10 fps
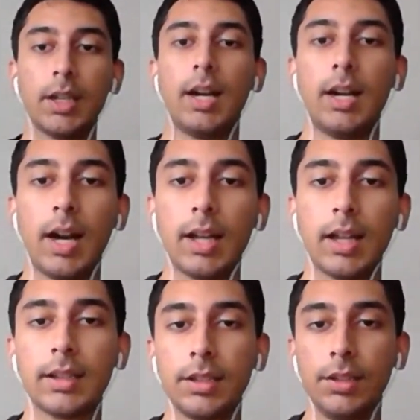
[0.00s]

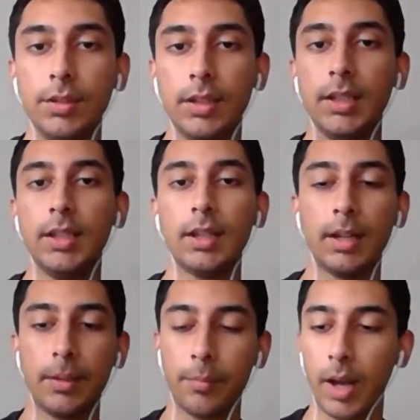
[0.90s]
at the uni.
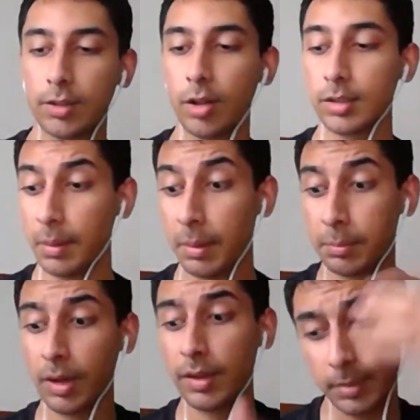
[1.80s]
I talked about my
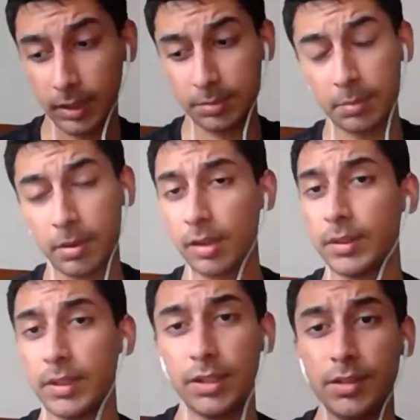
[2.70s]
brother because my brother
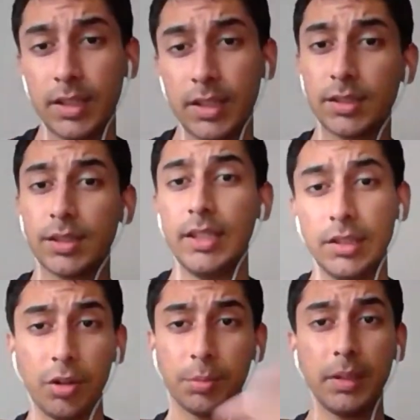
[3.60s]
went to UCL, so he
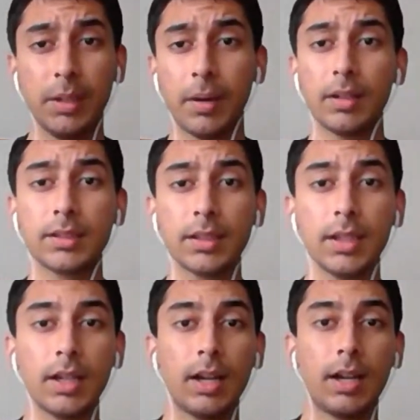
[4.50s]
told me about
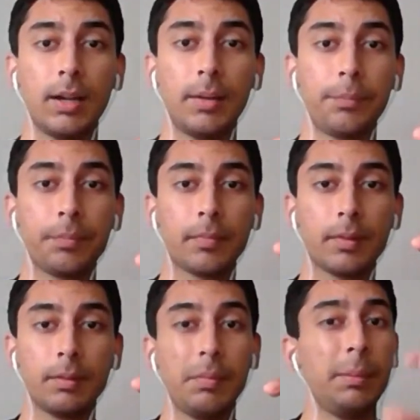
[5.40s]

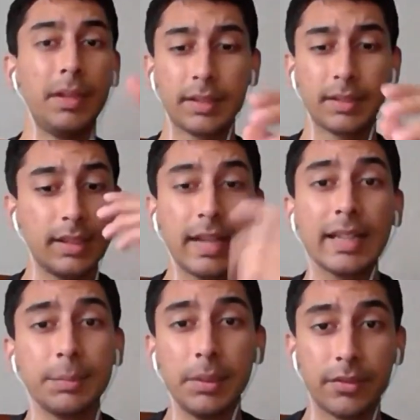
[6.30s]
maybe like the
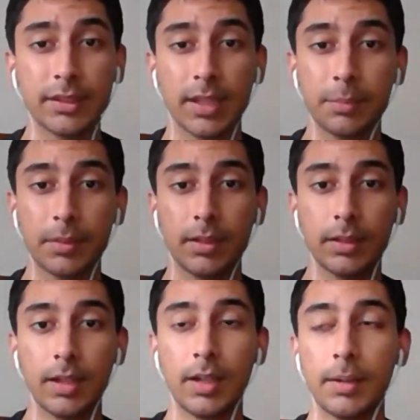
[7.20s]
anatomy, for example.
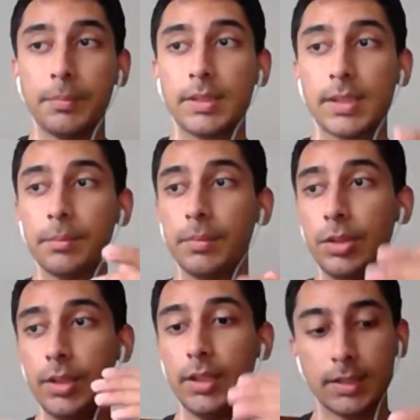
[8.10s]
Some
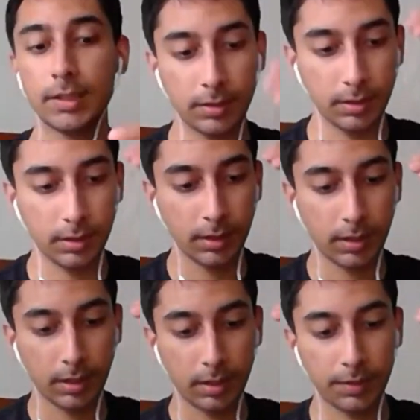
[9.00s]
unis,
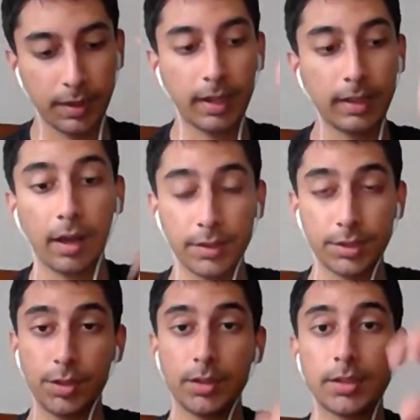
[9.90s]
they allow the
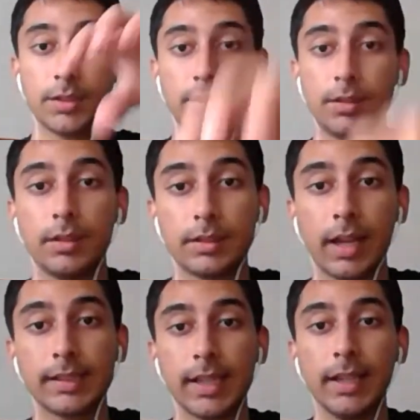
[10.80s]
students to
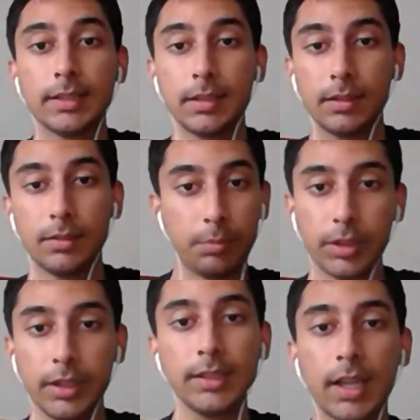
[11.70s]
dissect
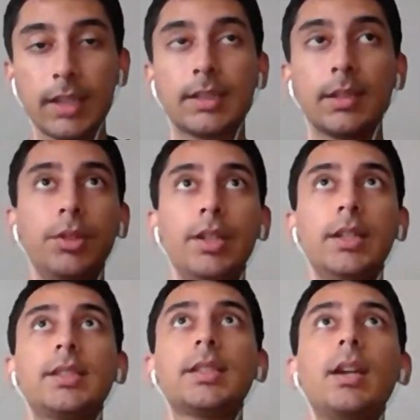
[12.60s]
bodies, and some
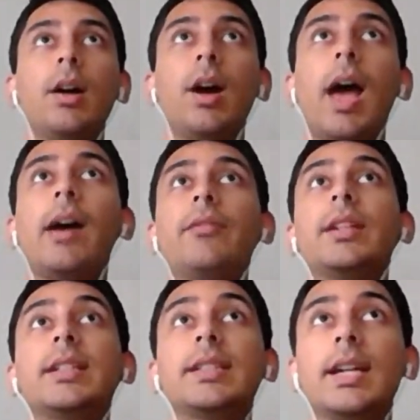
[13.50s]
unis have
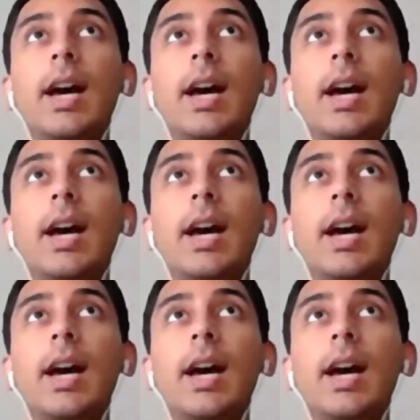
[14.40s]
a